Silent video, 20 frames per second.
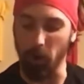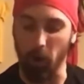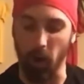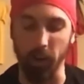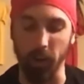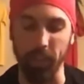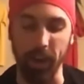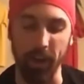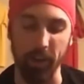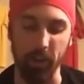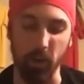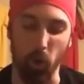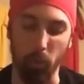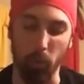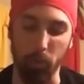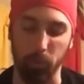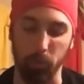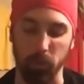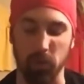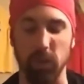On that note
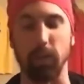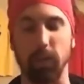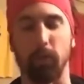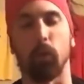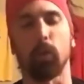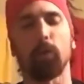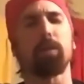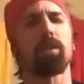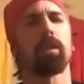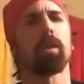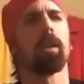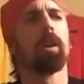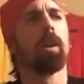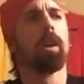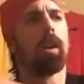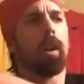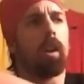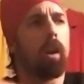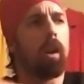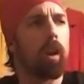with receivers,
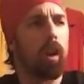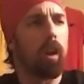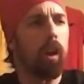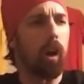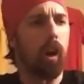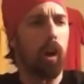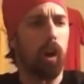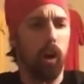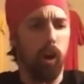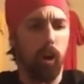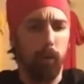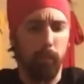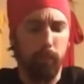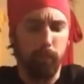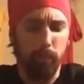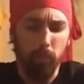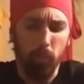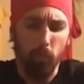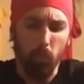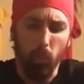
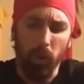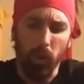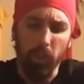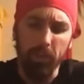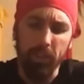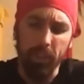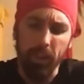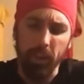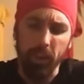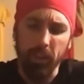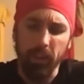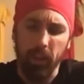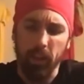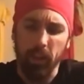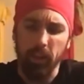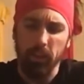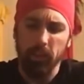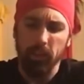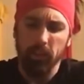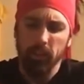one thing
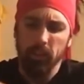that